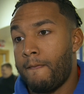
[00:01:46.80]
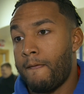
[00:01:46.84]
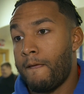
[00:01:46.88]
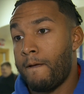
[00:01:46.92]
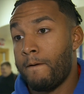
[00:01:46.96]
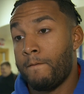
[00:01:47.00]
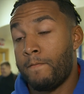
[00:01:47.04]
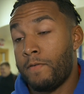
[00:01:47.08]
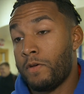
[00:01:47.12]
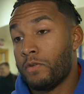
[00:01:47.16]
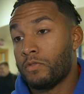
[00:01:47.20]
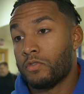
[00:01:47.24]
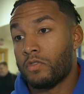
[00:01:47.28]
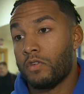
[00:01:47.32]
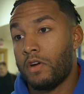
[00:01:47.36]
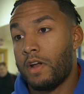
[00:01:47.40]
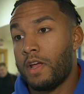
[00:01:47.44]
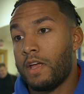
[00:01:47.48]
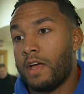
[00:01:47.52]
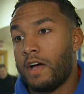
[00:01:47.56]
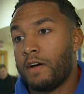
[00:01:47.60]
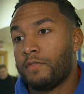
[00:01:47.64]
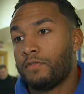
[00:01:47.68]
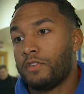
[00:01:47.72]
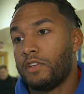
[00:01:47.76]
It feels
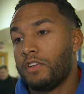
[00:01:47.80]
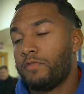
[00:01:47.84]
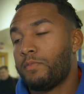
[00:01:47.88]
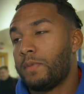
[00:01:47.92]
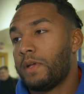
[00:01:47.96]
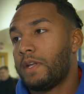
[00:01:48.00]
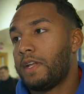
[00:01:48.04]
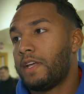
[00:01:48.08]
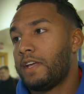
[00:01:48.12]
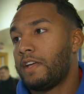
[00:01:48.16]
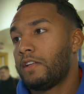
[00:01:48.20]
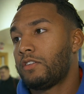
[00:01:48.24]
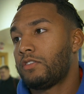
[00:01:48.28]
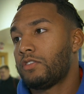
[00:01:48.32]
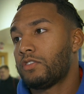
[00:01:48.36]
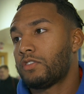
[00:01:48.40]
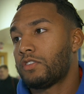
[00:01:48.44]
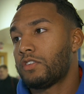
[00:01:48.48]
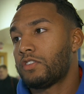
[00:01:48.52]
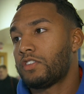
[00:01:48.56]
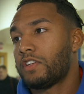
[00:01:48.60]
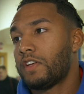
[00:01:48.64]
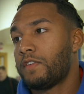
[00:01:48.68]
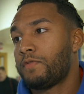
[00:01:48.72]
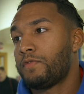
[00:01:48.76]
great after you've been here just
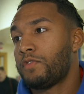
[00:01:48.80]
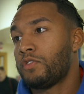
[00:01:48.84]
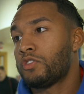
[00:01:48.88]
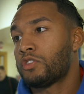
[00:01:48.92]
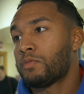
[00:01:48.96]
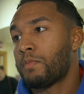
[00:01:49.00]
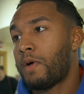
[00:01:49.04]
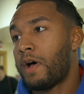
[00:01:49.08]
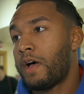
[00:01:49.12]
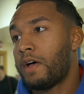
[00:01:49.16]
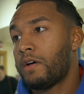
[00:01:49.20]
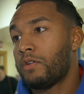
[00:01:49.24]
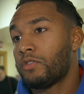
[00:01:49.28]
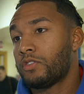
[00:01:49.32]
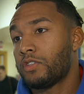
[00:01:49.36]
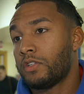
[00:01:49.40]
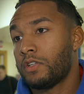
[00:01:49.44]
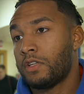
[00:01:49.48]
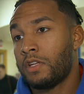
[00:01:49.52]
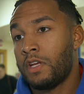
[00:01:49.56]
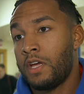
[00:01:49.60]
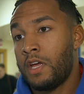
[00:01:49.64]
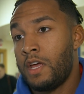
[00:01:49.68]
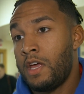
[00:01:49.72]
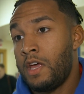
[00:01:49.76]
to see a few smiles,
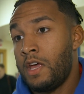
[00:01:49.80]
and